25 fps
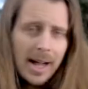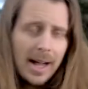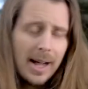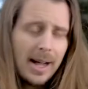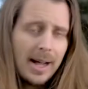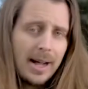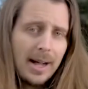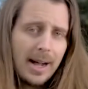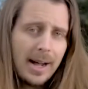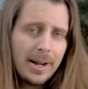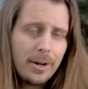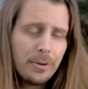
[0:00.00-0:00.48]

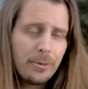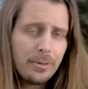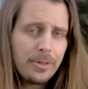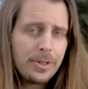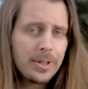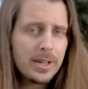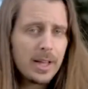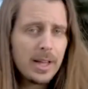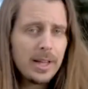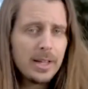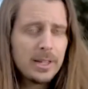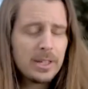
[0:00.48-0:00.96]
I don't
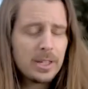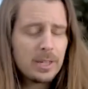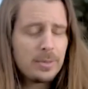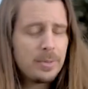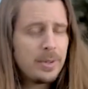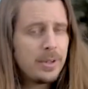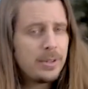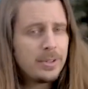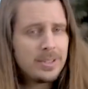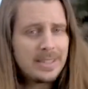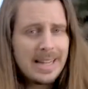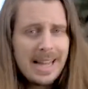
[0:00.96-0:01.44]
think I
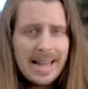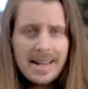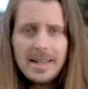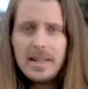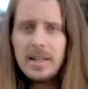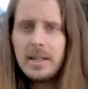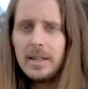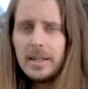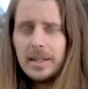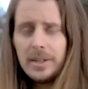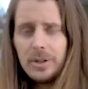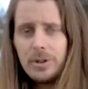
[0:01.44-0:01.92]
experienced
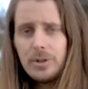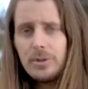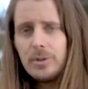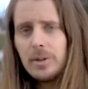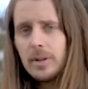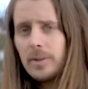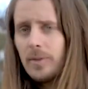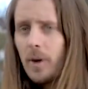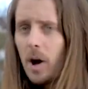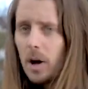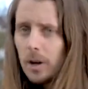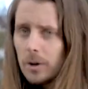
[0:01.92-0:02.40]
any issues
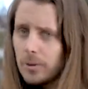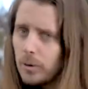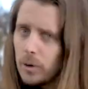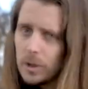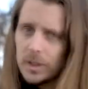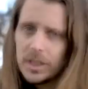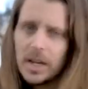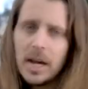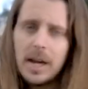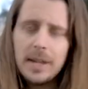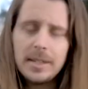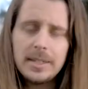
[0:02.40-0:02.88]
of
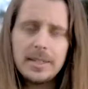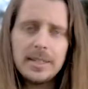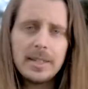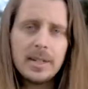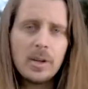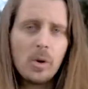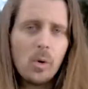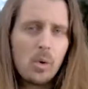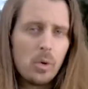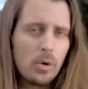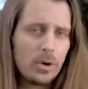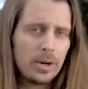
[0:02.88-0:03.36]
autofocus
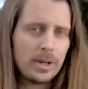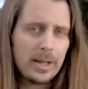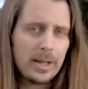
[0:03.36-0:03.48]
hunting or